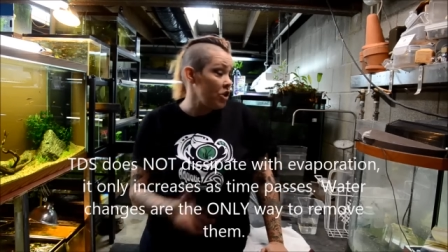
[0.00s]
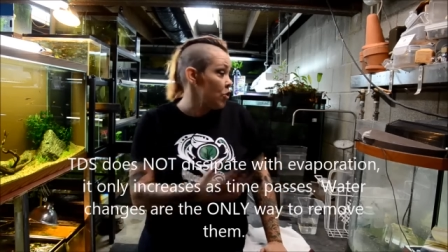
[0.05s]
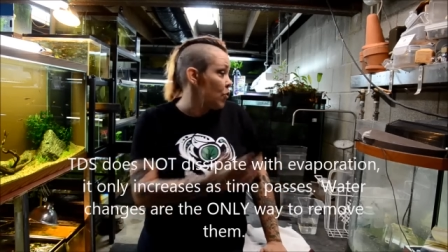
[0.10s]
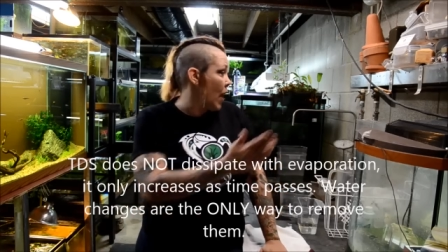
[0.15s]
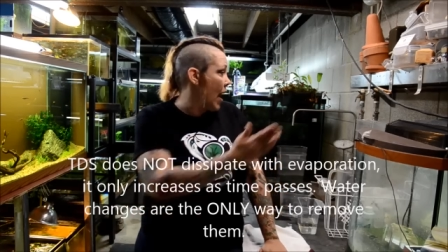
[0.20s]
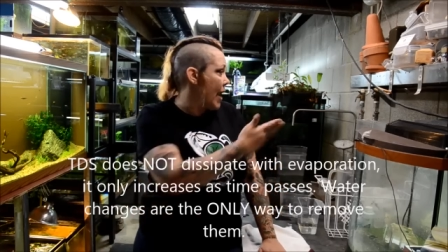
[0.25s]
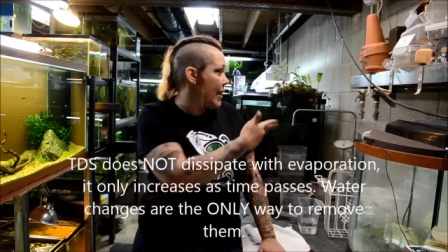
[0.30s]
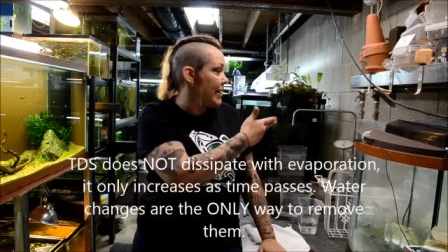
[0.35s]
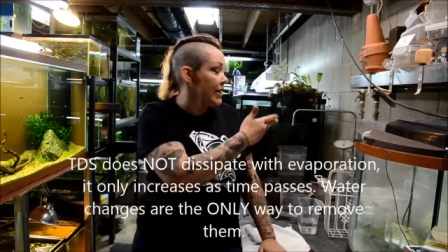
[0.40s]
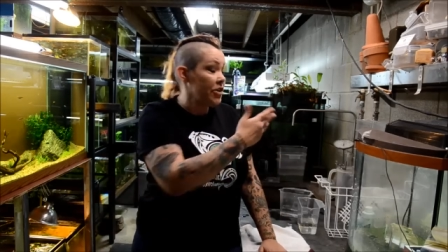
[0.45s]
You
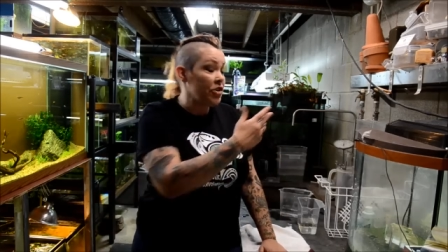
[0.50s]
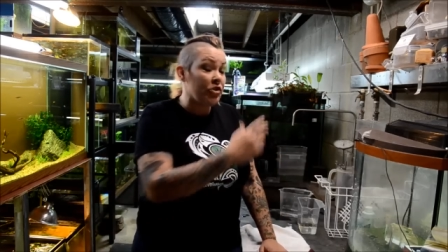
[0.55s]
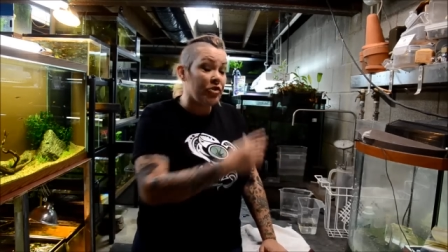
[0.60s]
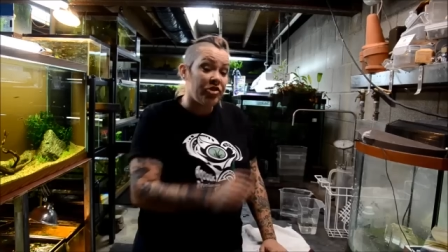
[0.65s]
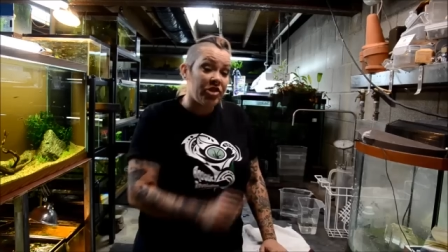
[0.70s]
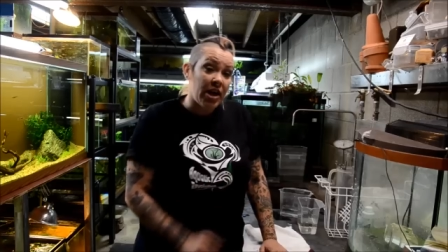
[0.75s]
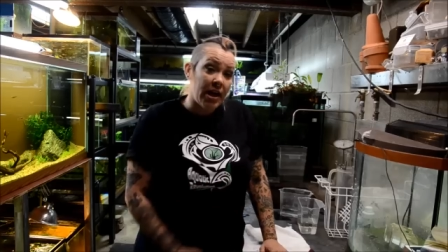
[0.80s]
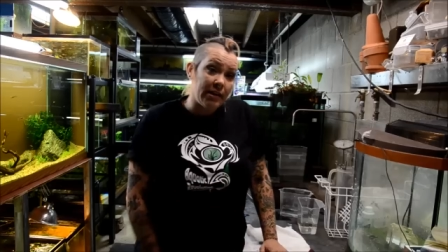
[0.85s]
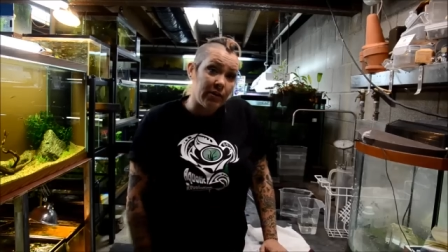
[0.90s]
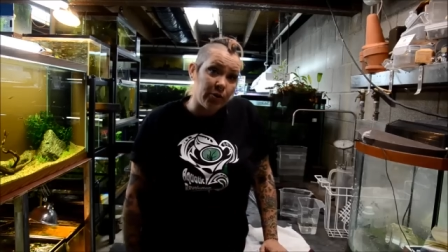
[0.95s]
add in your
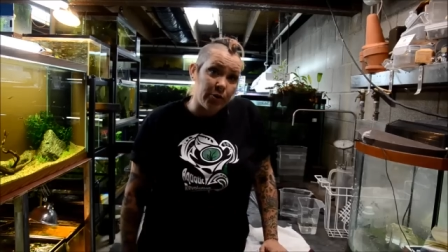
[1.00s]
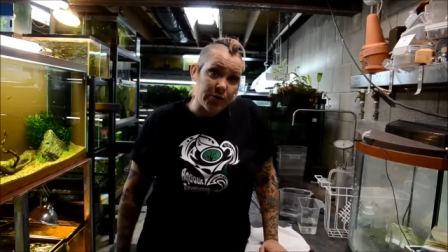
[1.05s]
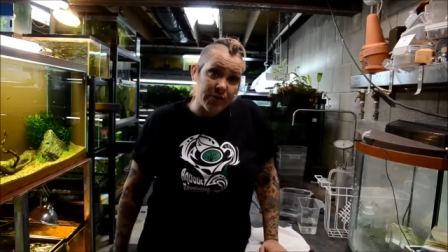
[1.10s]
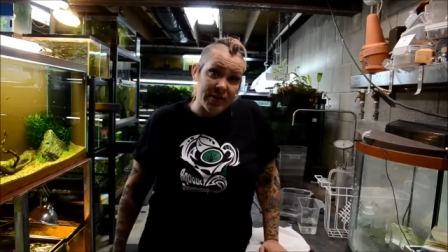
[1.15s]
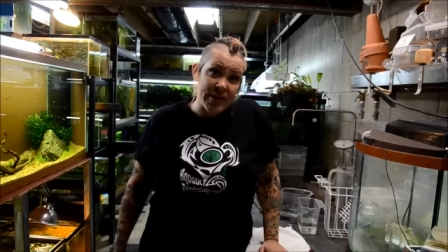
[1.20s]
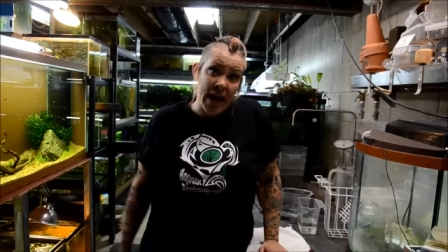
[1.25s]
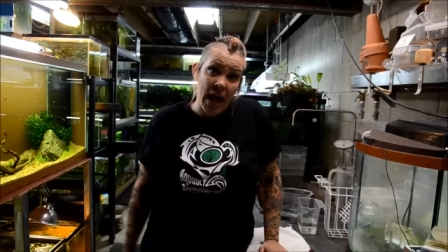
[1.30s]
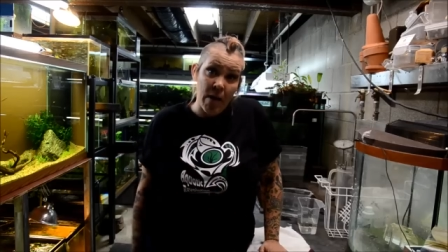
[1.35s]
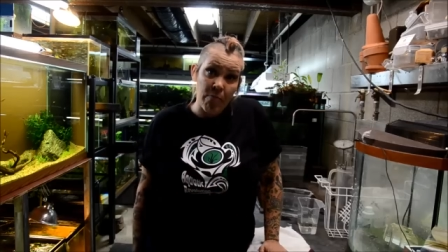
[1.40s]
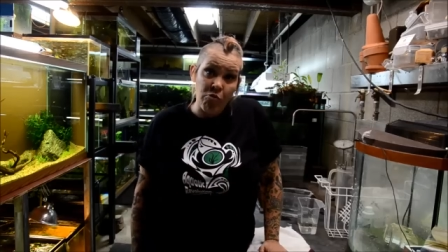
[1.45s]
dilute
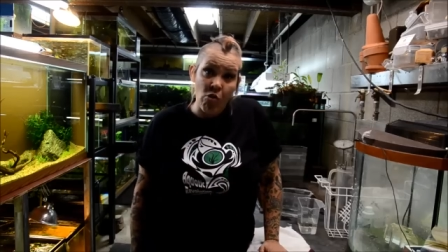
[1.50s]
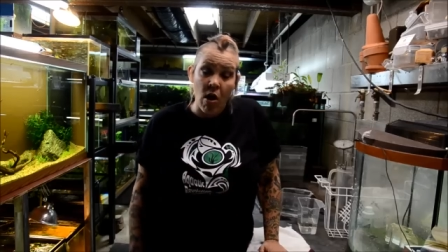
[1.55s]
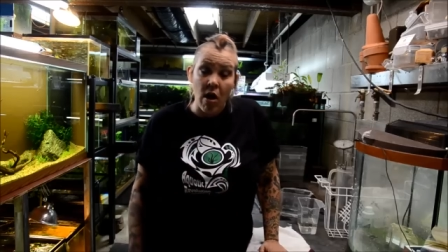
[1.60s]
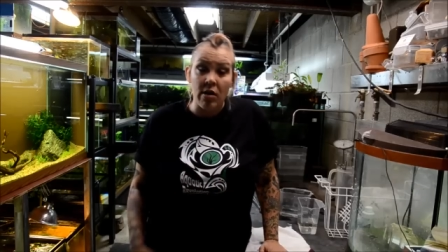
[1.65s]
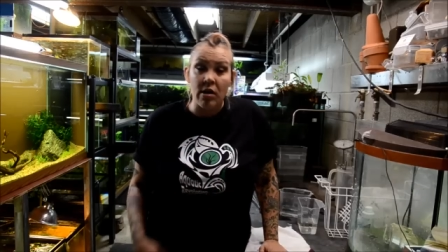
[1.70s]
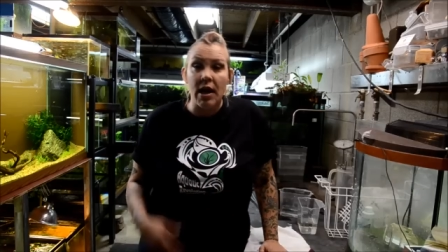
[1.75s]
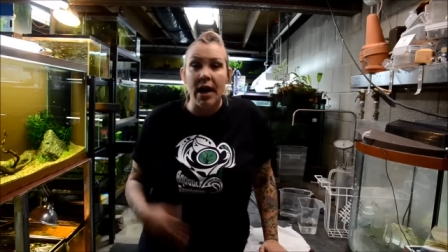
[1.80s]
tap water,